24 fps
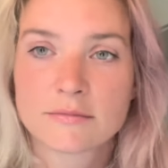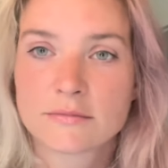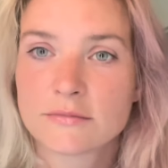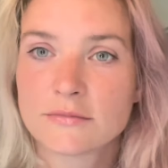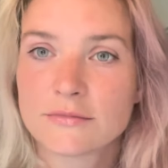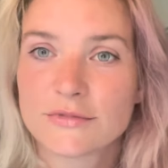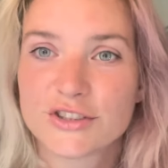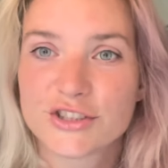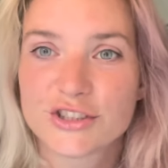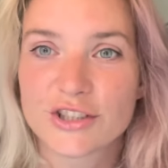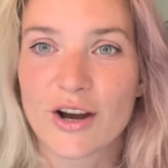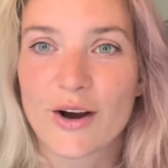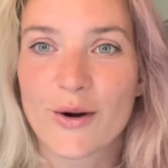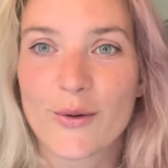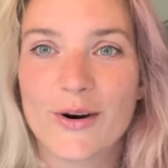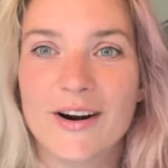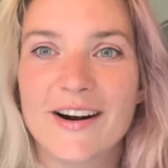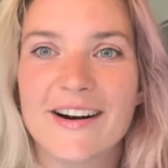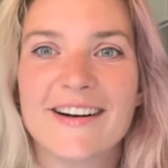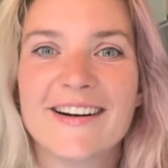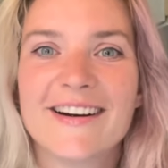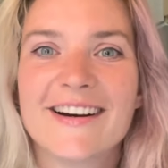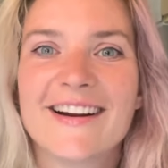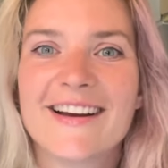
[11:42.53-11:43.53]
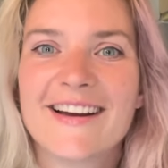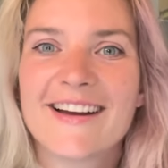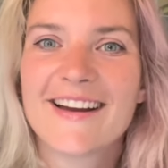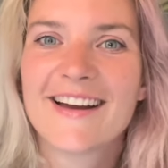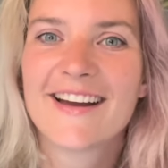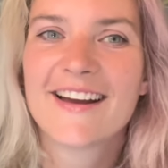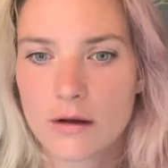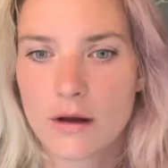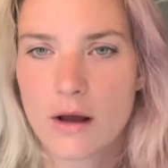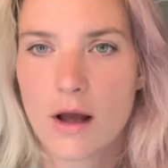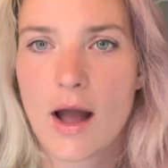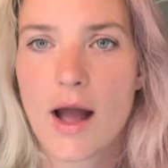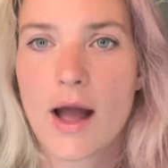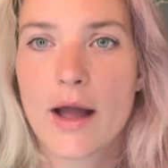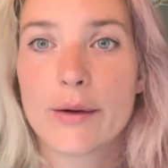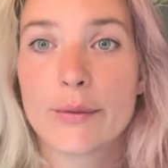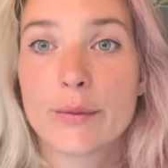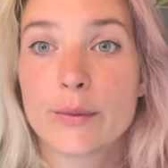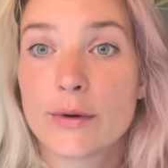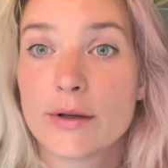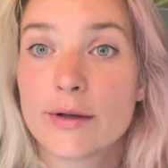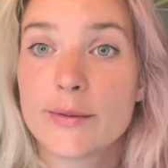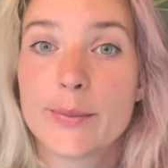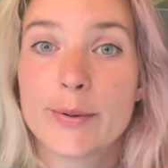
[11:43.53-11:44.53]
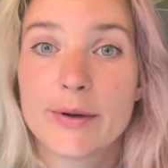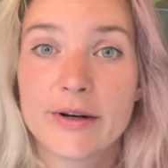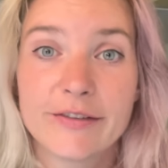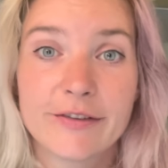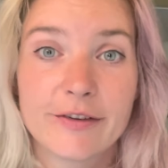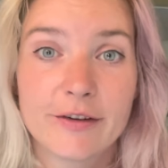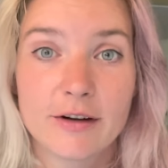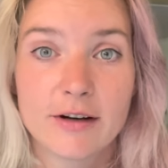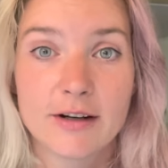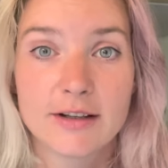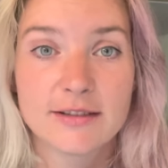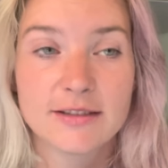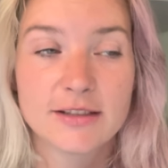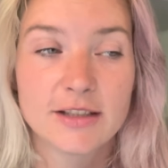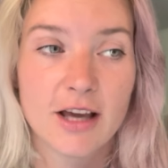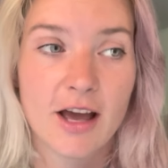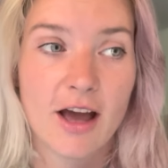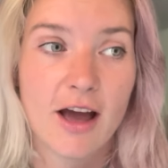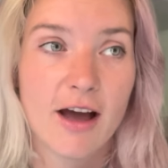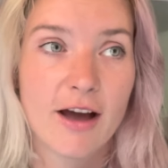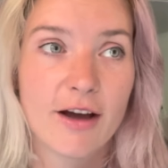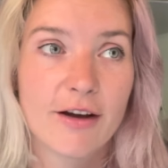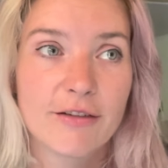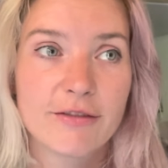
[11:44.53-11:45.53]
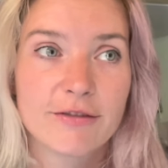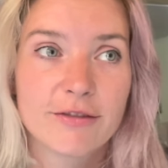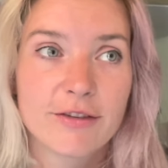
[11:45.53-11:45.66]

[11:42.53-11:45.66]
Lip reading: shower. I would prefer to have